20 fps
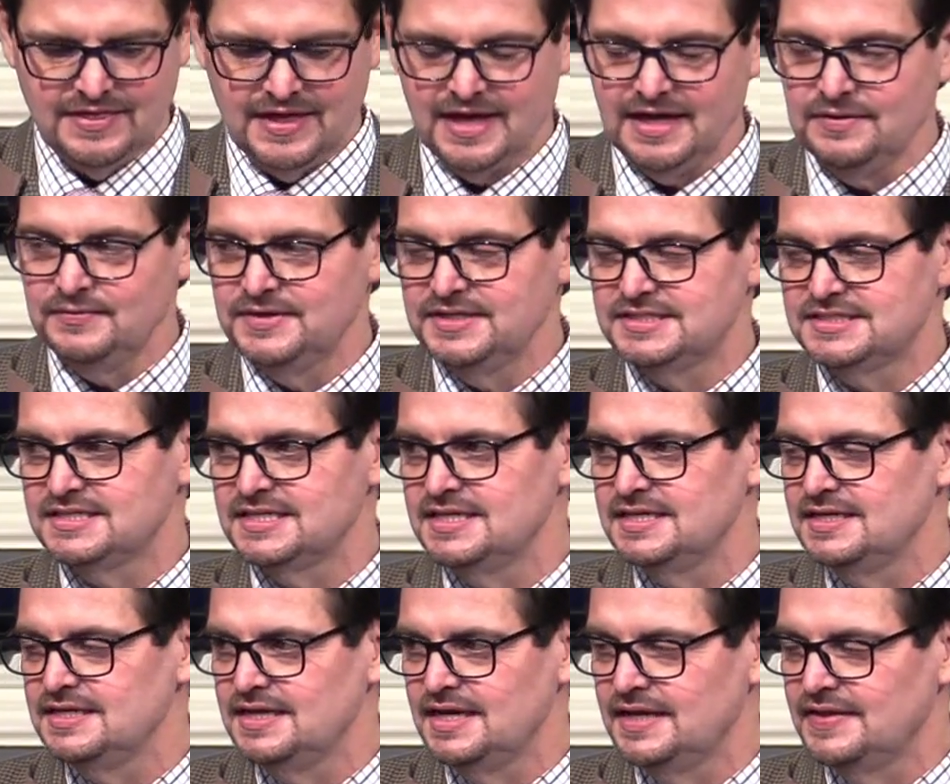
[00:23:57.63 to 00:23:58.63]
Then we
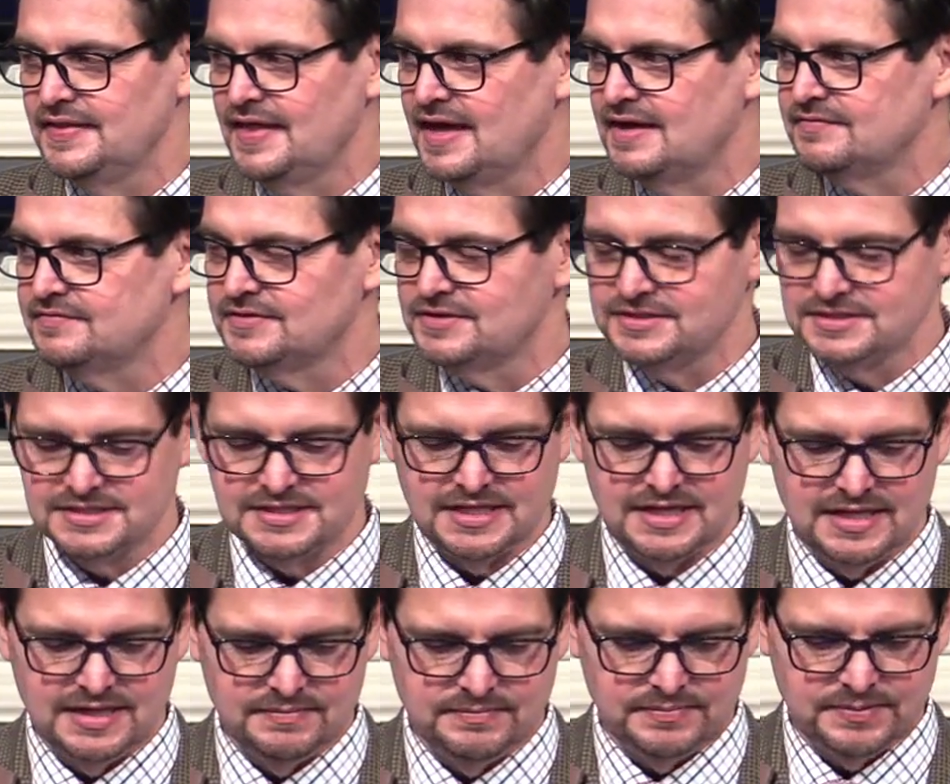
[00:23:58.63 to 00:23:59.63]
see in that verse,
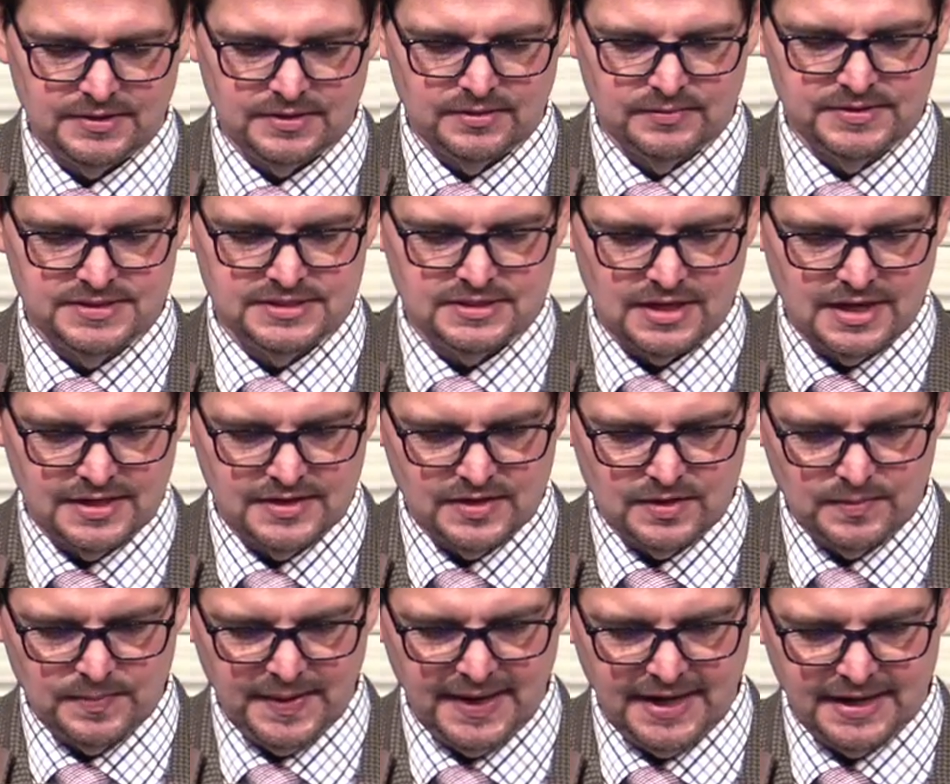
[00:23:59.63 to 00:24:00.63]
the impl- or we saw
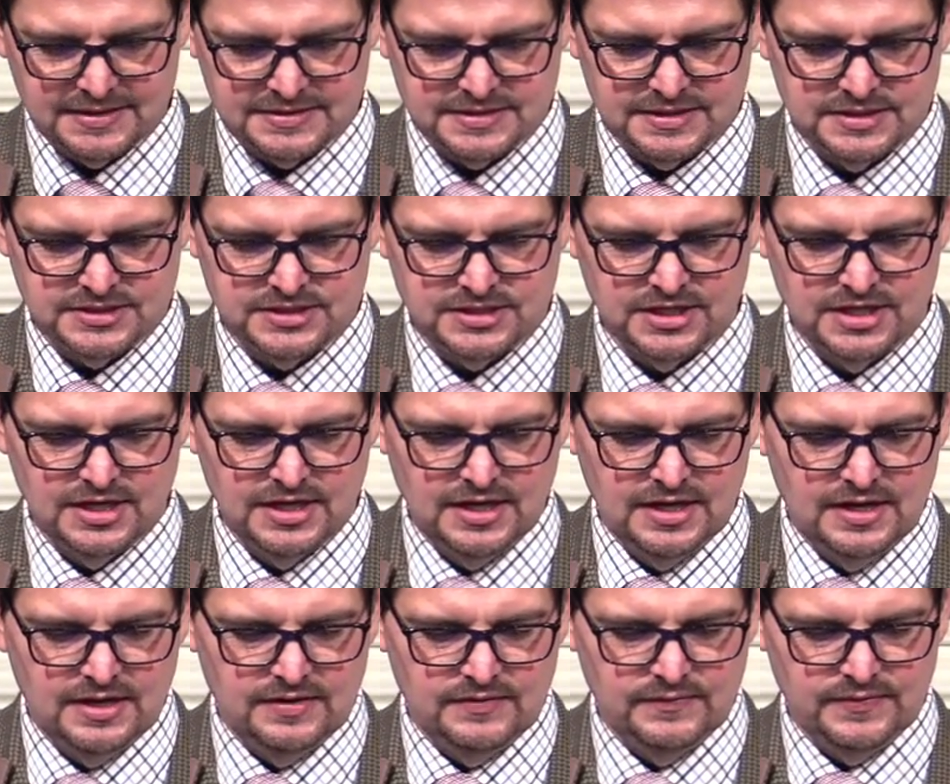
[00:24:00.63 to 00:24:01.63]
in our passage
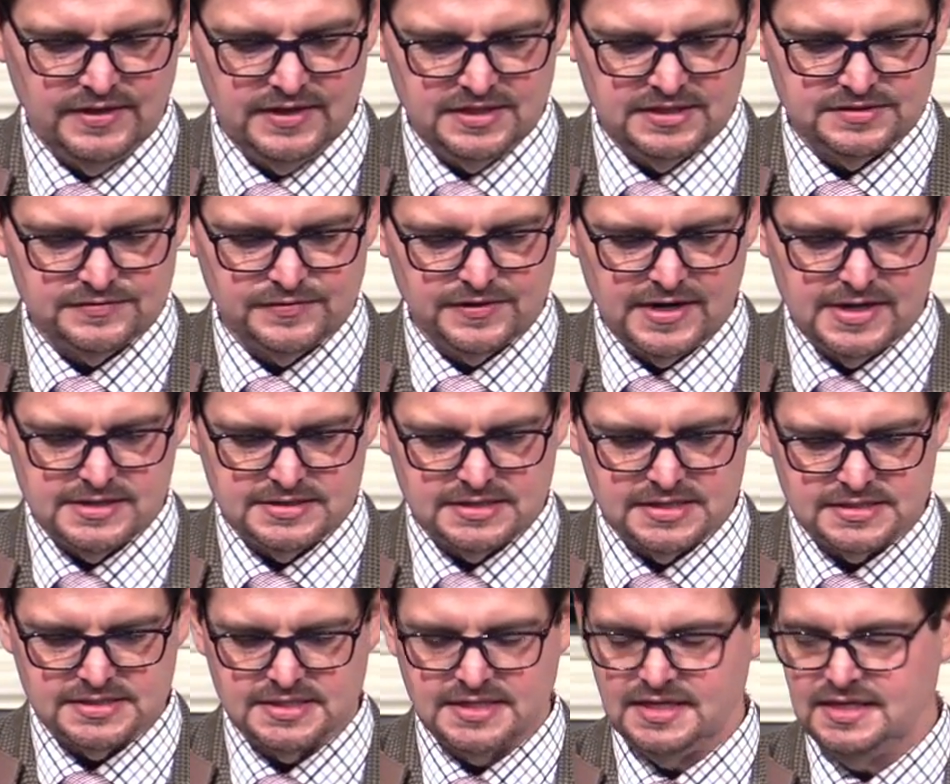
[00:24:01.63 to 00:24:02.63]
these
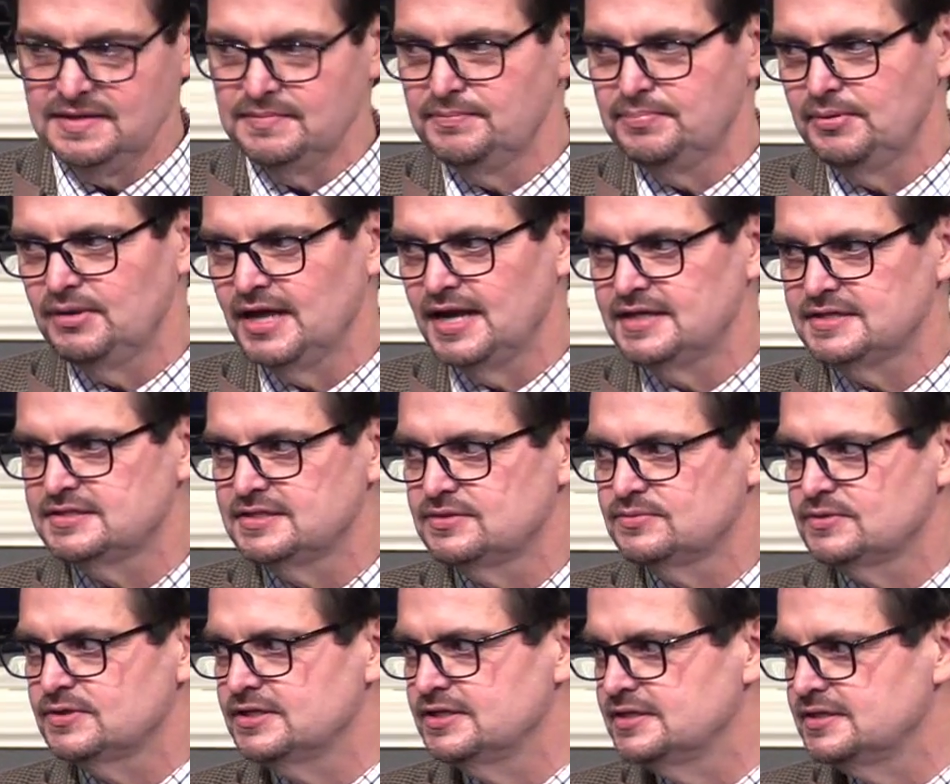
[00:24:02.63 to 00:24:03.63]
phrases the
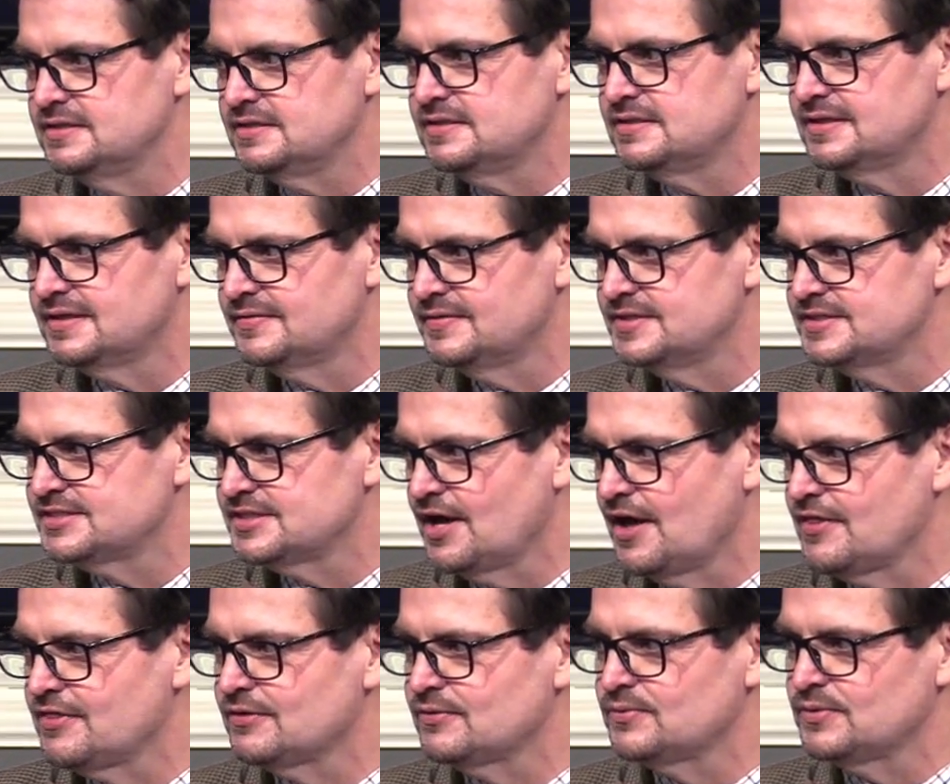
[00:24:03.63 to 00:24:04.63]
implanted word, we
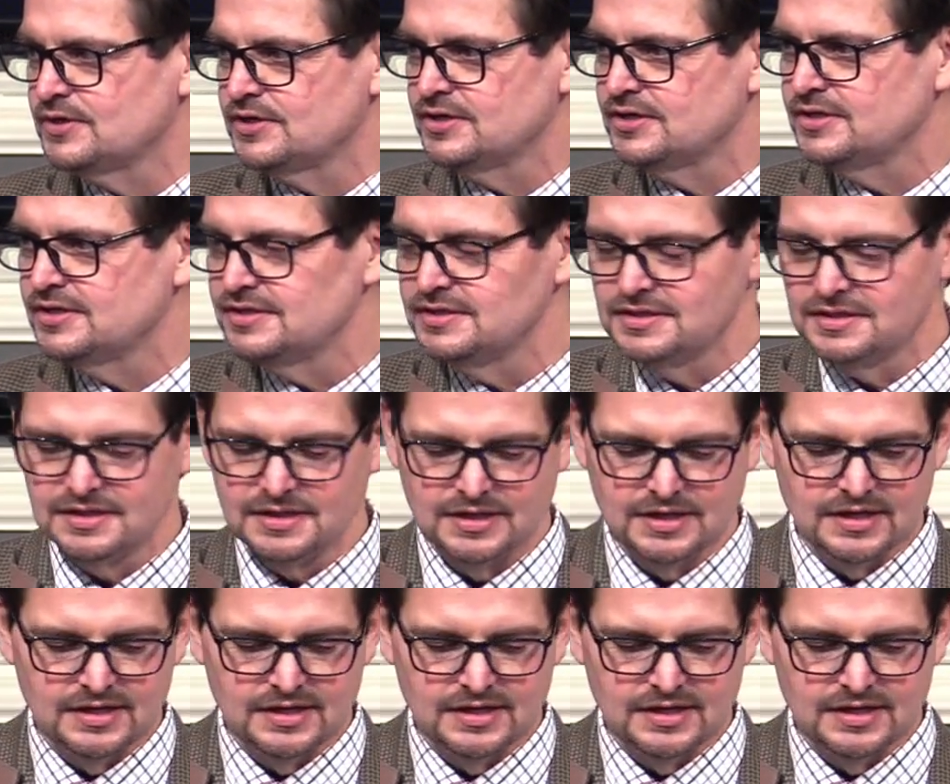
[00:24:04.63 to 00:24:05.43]
saw the word,